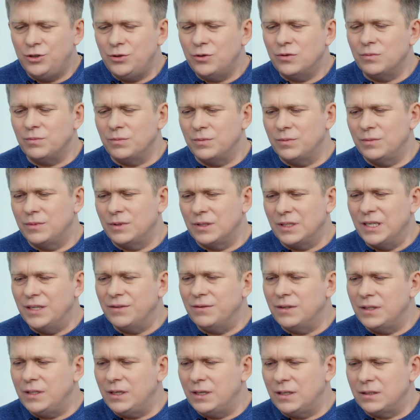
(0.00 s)
in
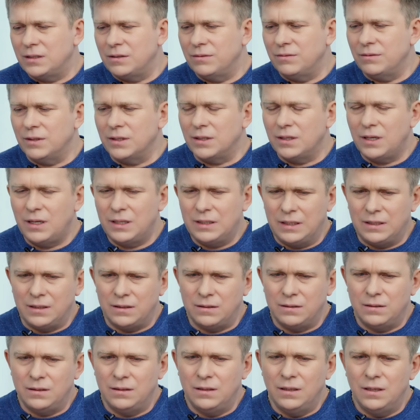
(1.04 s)
AllatRa, and what
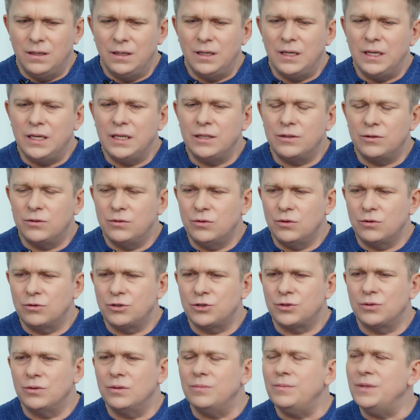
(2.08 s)
unites everyone in
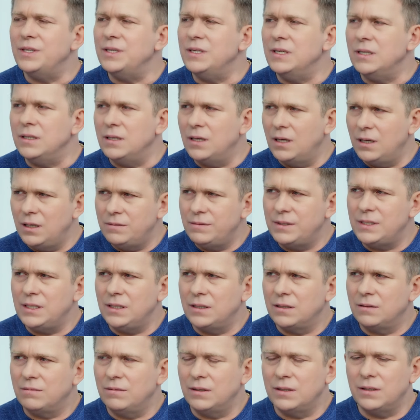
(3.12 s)
AllatRa, it
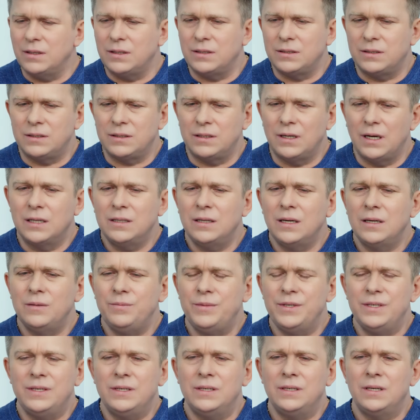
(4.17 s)
unites even those
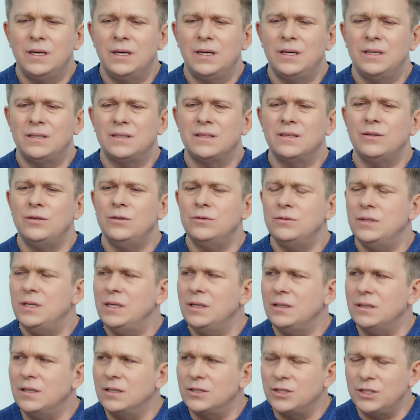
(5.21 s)
people who
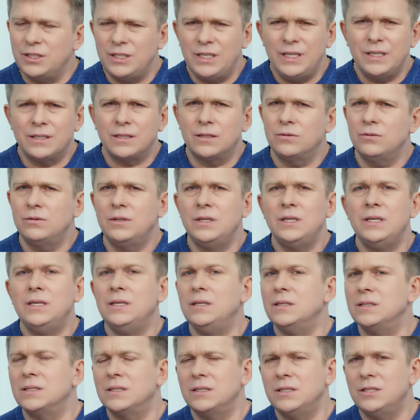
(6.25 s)
haven't heard and
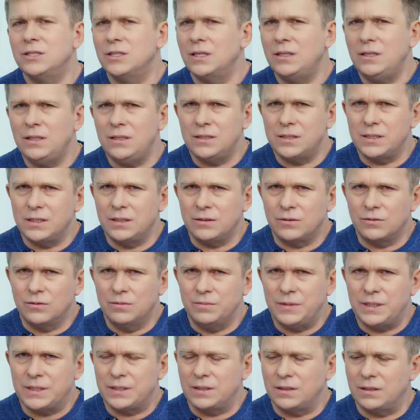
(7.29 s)
aren't familiar with
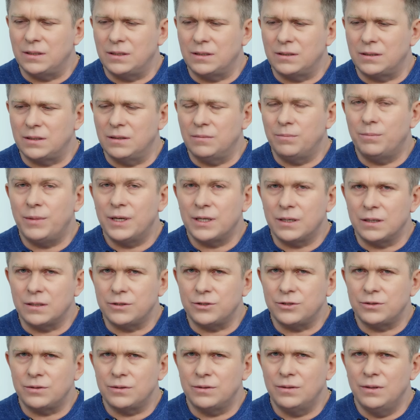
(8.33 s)
AllatRa yet.
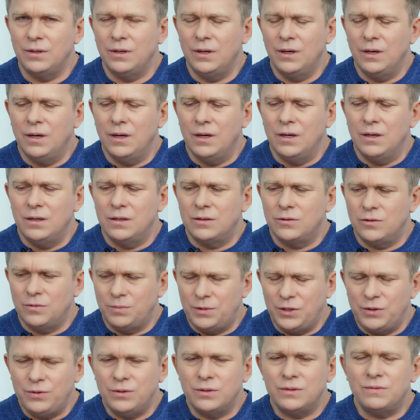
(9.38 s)
But
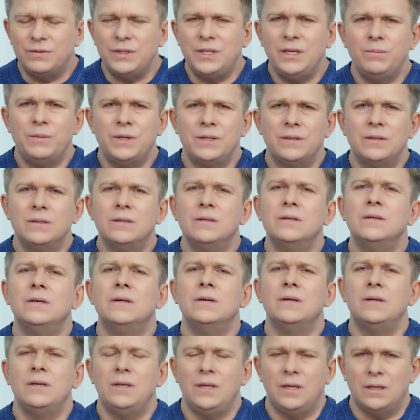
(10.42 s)
the time will come,
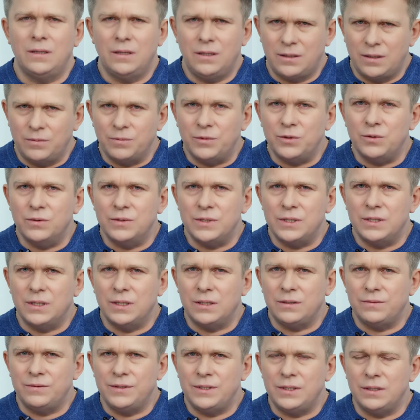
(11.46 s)
and AllatRa
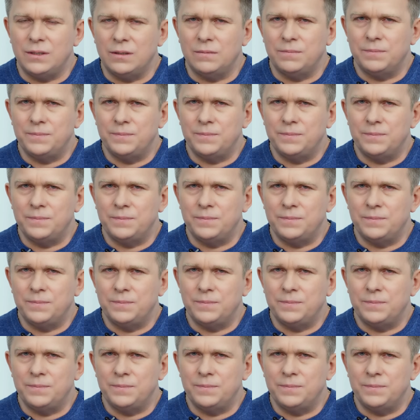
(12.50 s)
will be